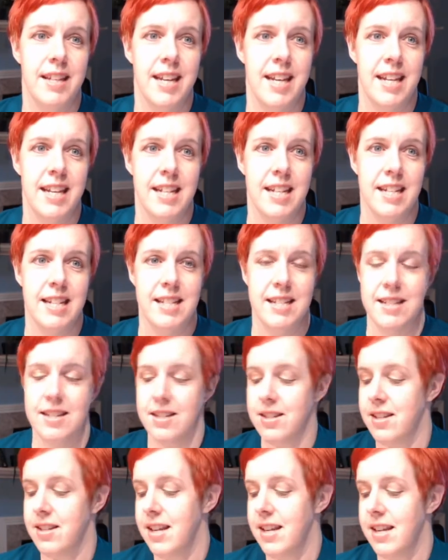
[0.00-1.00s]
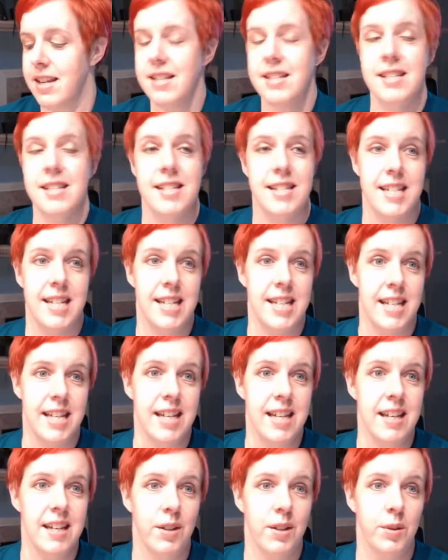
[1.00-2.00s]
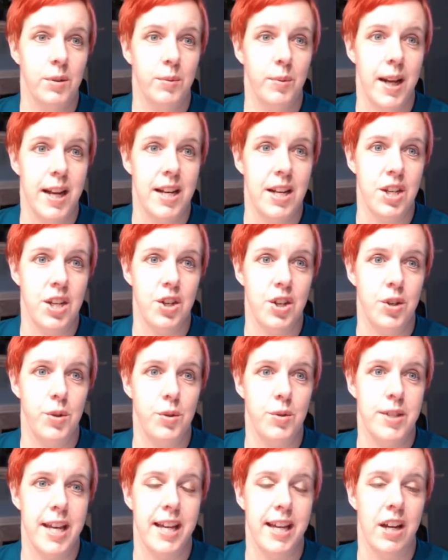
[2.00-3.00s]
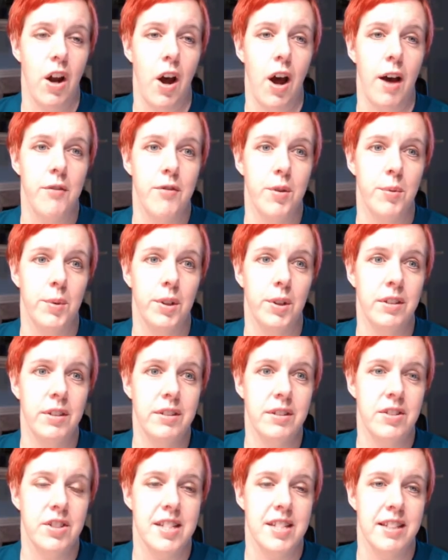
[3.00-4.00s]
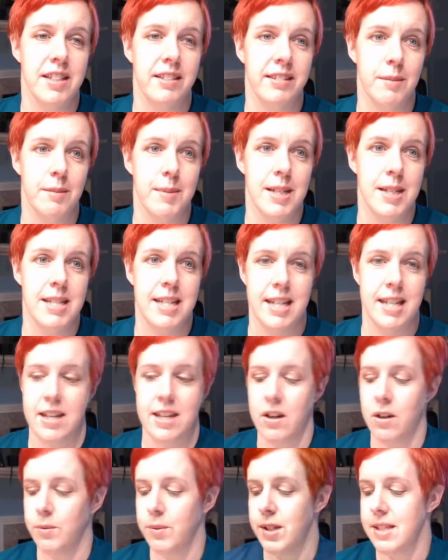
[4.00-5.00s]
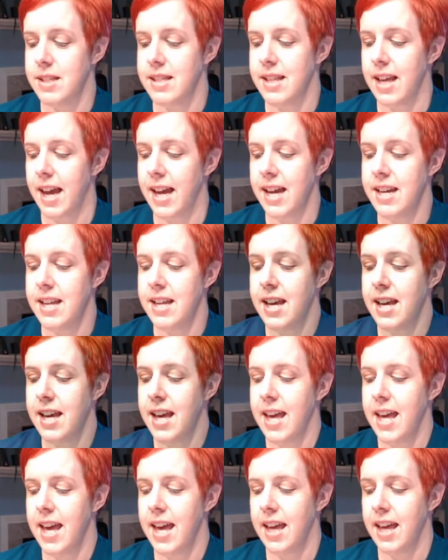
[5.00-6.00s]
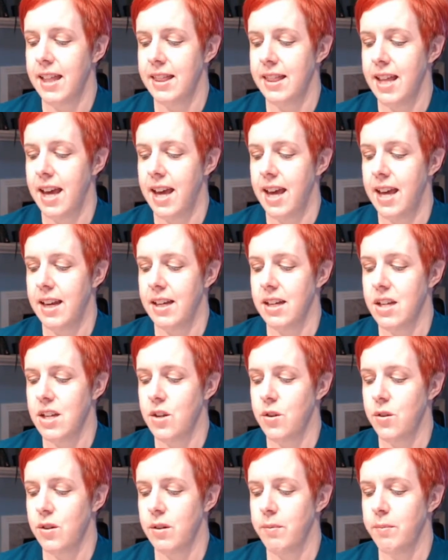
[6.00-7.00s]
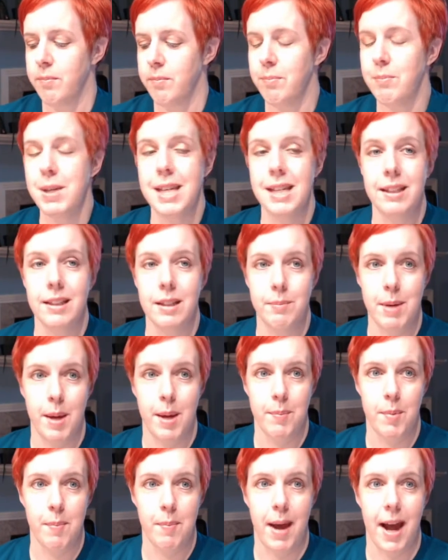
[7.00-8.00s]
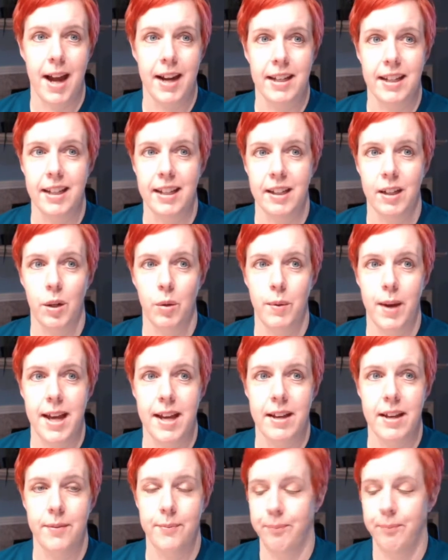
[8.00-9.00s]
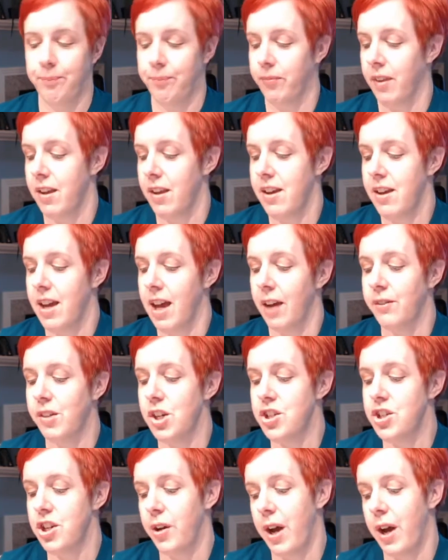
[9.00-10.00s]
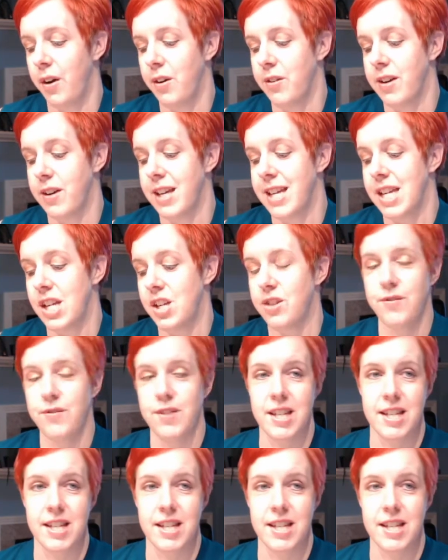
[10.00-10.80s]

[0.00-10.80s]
It is sticky when you take it off the roll, just a little bit sticky on one side, and then you can peel the paper backing away. I'm going to show how each of